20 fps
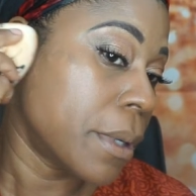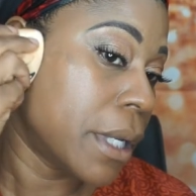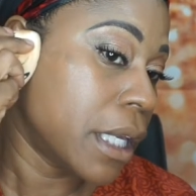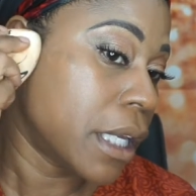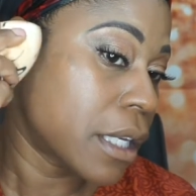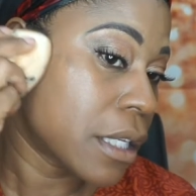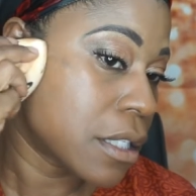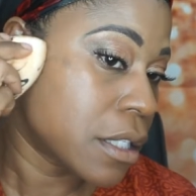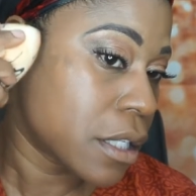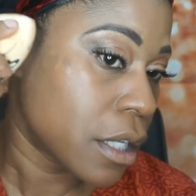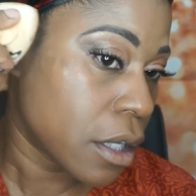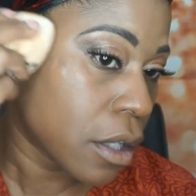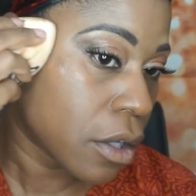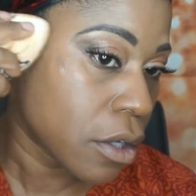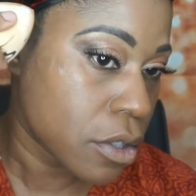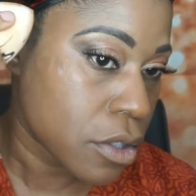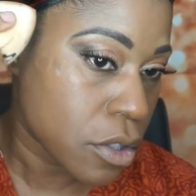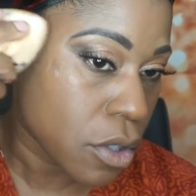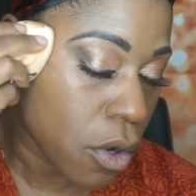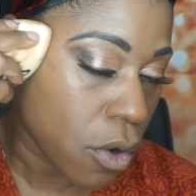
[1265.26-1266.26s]
many
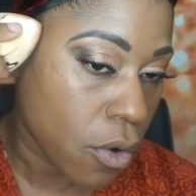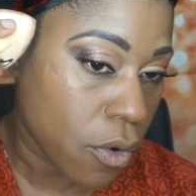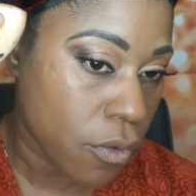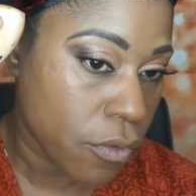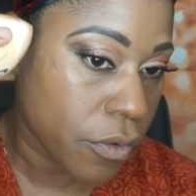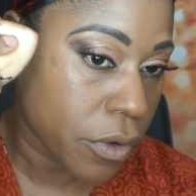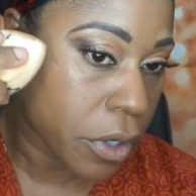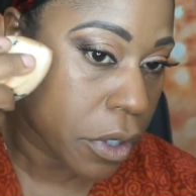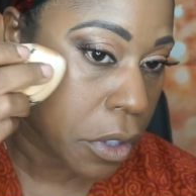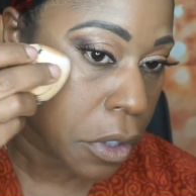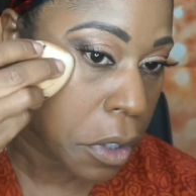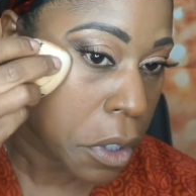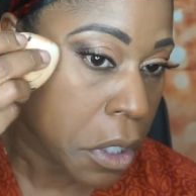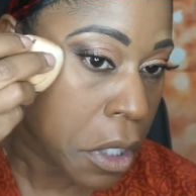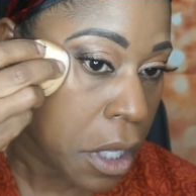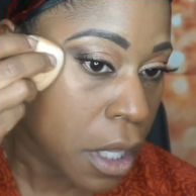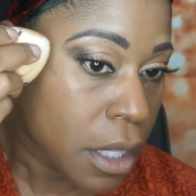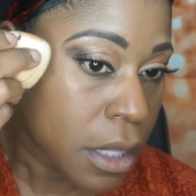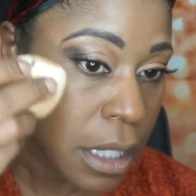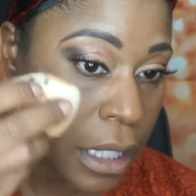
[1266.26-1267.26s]
concealers over
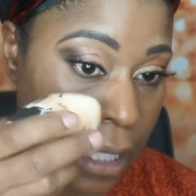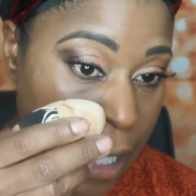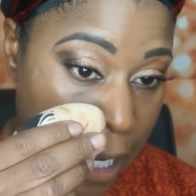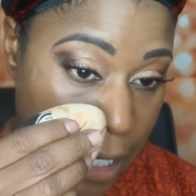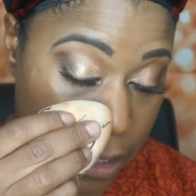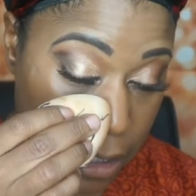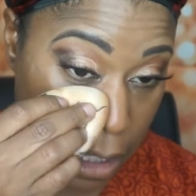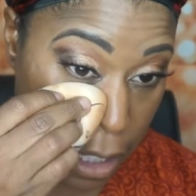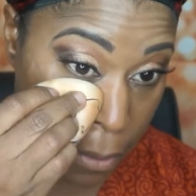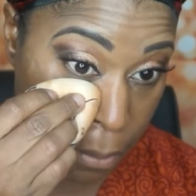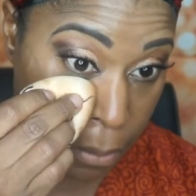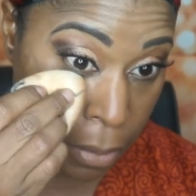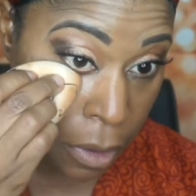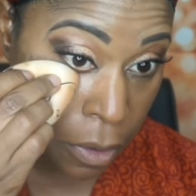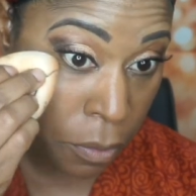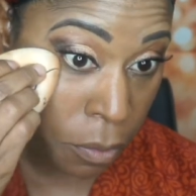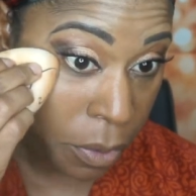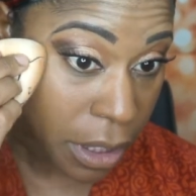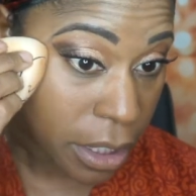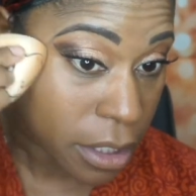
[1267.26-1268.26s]
the last couple
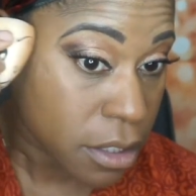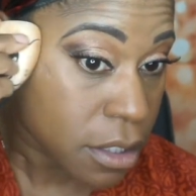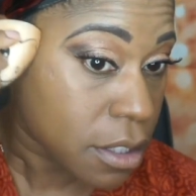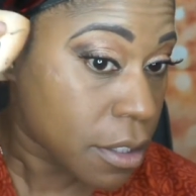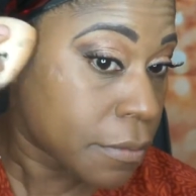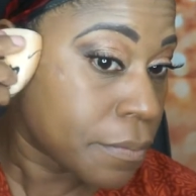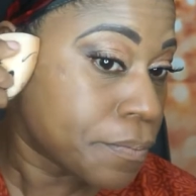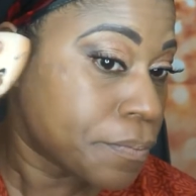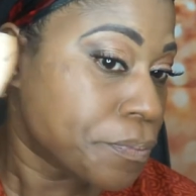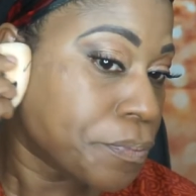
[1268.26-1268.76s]
of weeks.